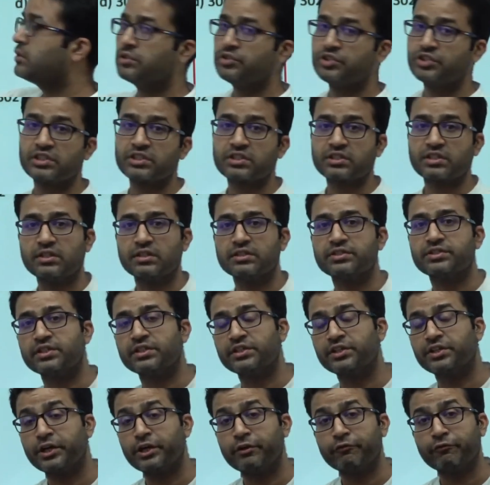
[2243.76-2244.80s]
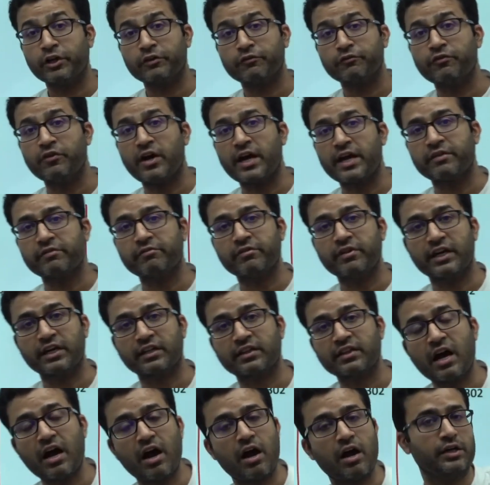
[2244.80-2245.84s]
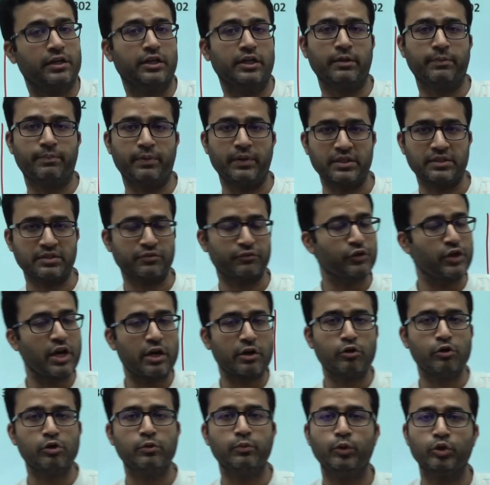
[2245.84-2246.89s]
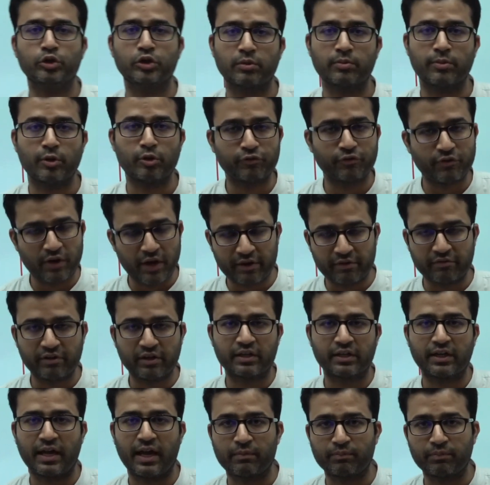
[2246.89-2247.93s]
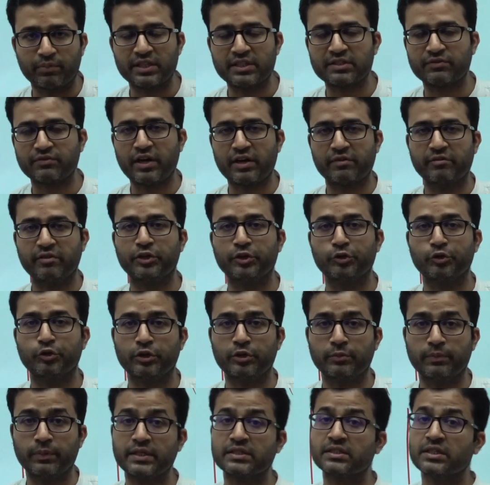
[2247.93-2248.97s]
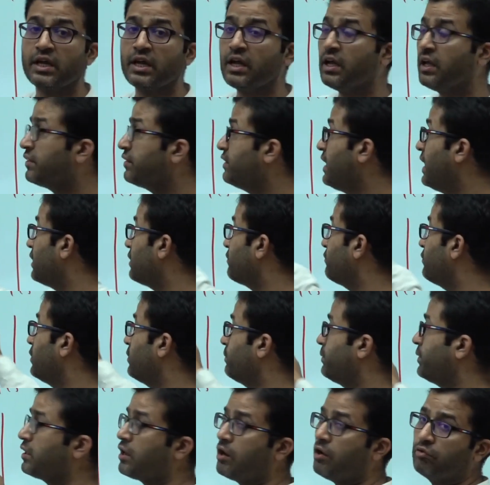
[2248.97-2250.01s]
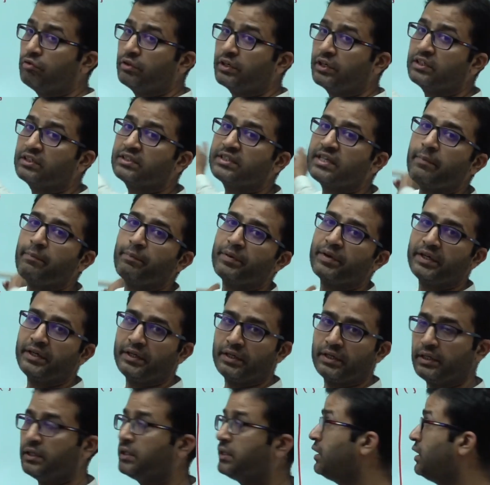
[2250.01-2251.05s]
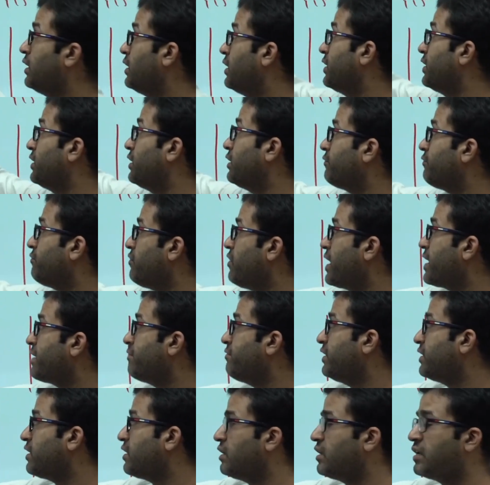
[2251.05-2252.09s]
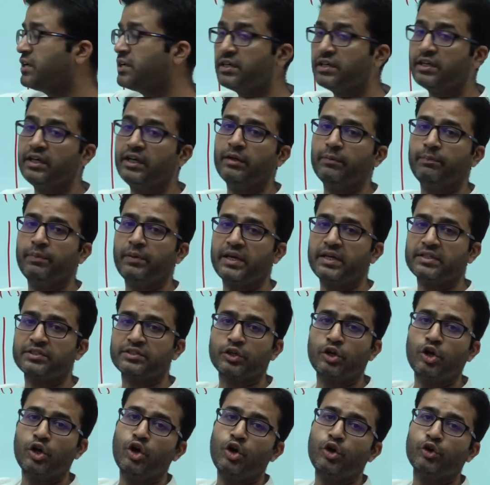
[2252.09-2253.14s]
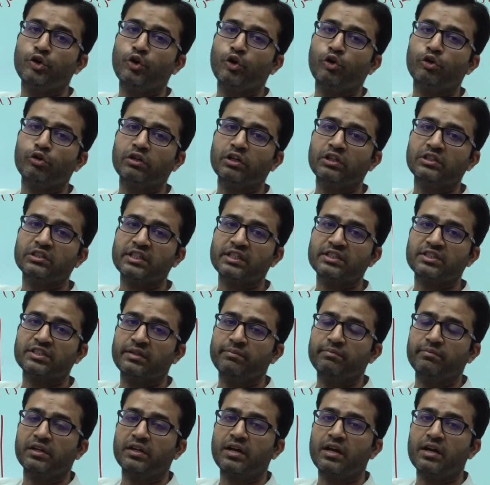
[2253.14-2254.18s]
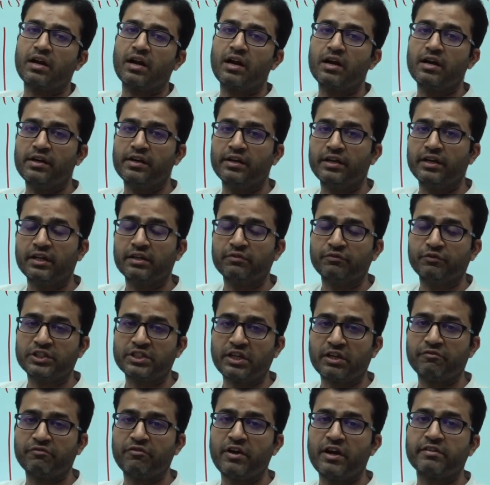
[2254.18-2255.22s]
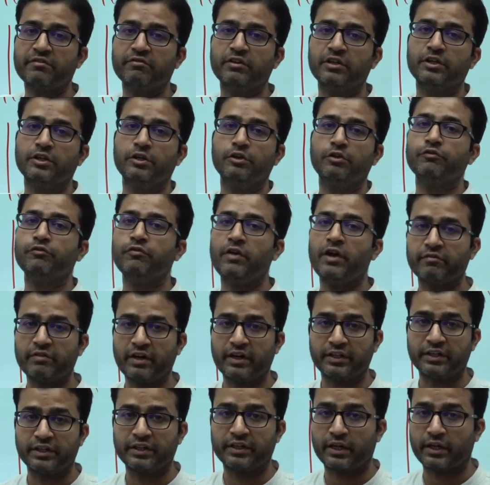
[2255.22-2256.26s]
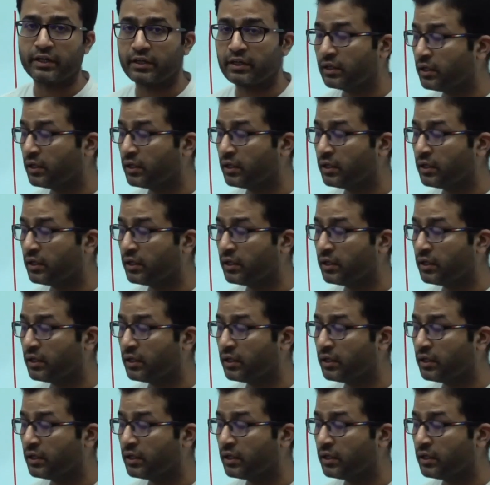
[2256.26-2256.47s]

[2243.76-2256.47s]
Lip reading: Just concentrate where 5 at the 100 place. We are not bothered about 5 at 10 place, 5 at unit place. That will be counted separately. Here 5 at 100 place. Total such number are 100, which are 500 to 599.